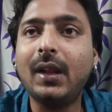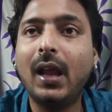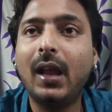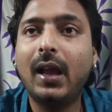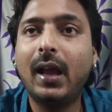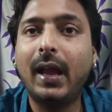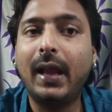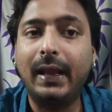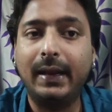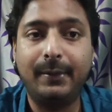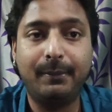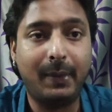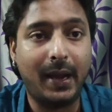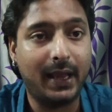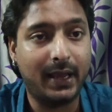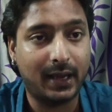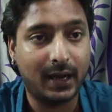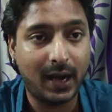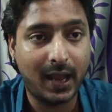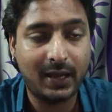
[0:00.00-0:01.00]
in
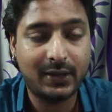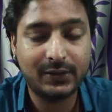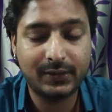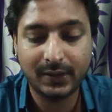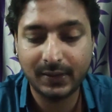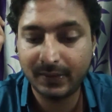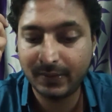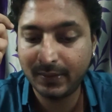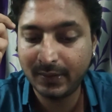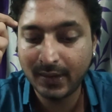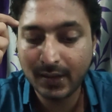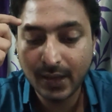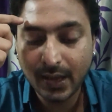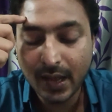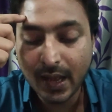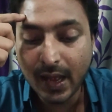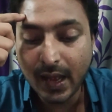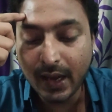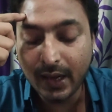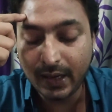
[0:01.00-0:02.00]
my collection.
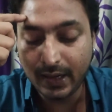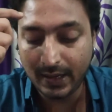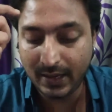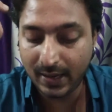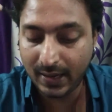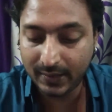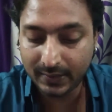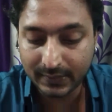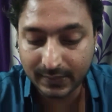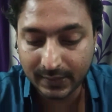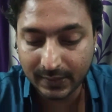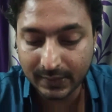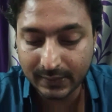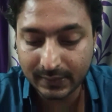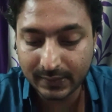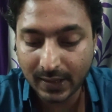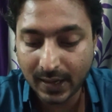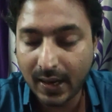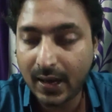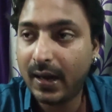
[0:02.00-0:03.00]
Next
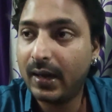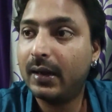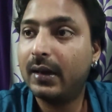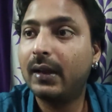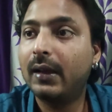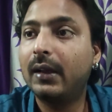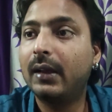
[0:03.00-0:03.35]
is that